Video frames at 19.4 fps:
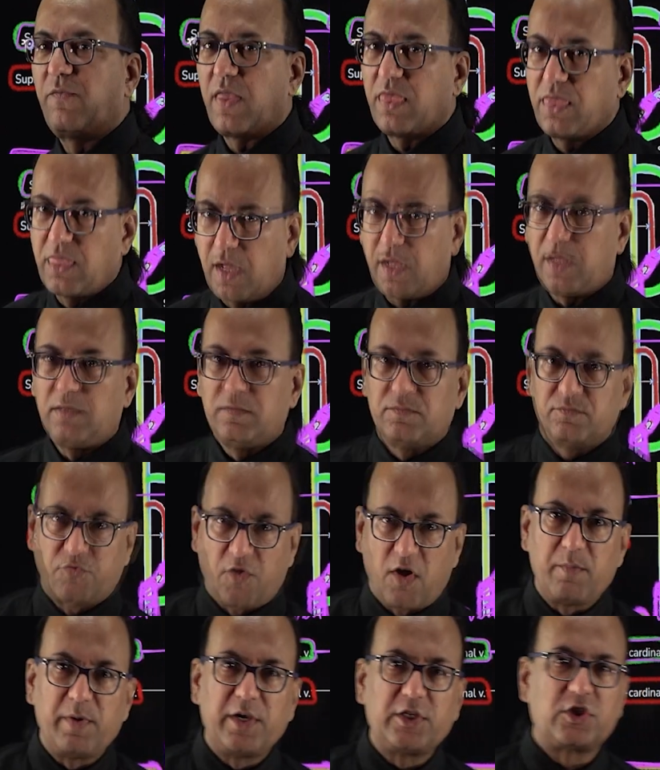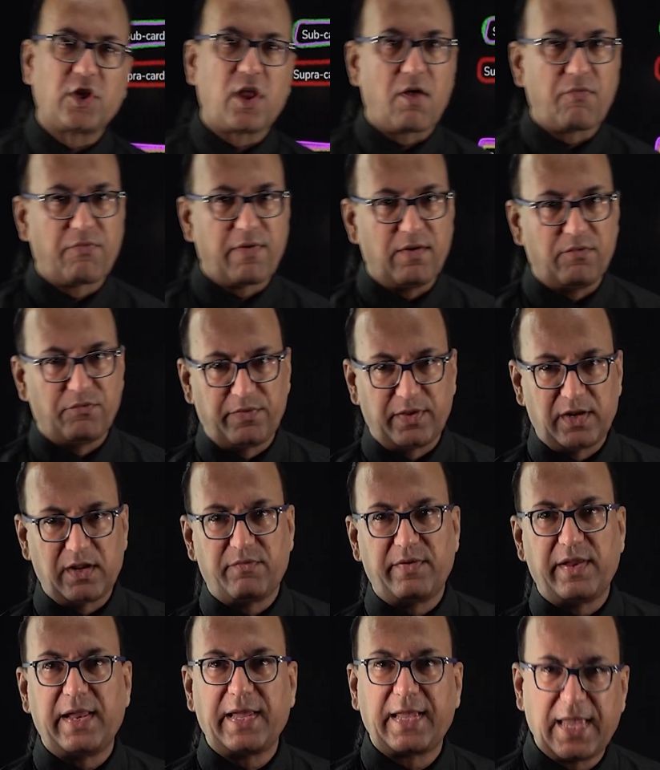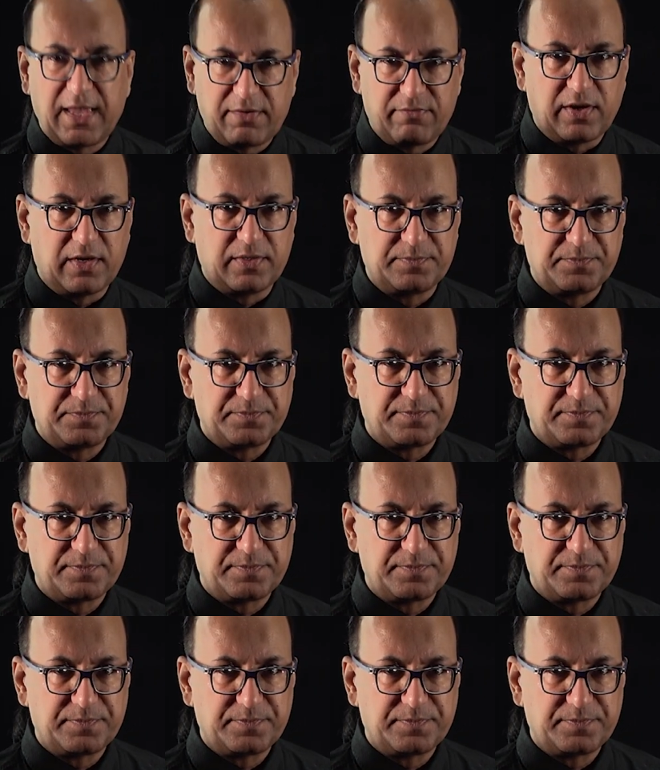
with the formation of inferior vena cava.